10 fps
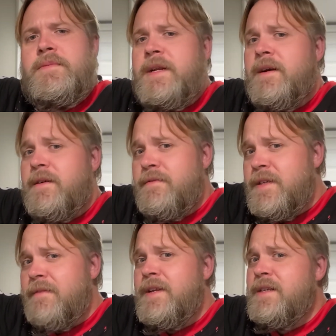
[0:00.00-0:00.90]
We now have
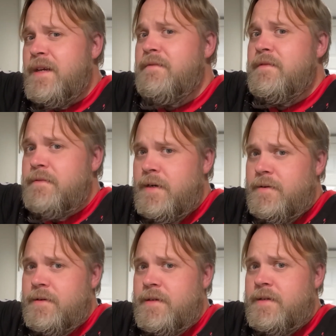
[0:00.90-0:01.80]
77
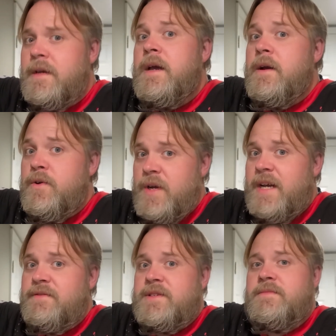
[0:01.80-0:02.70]
folks who
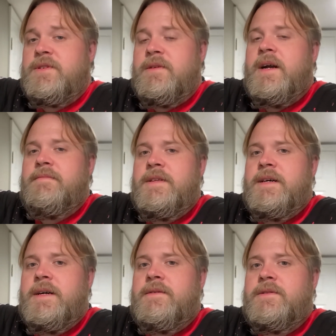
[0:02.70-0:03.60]
have subscribed to
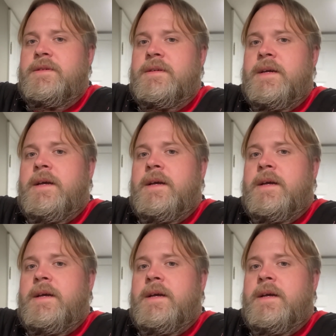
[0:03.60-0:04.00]
the House